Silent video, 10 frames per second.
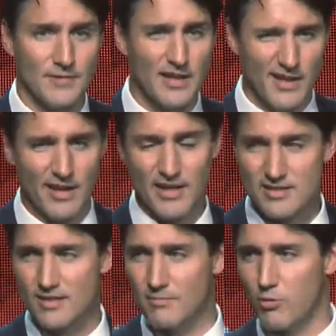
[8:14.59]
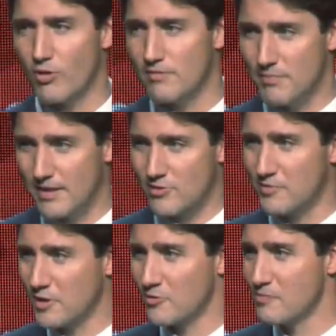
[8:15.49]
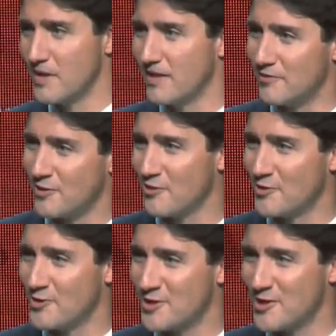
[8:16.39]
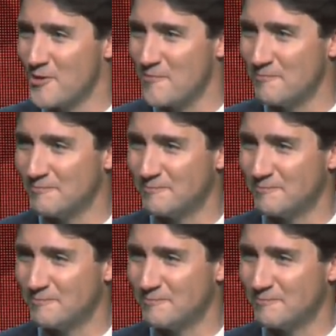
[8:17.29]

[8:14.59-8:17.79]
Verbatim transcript: And again, that's an important bit, so I'm going to repeat it for the folks at home.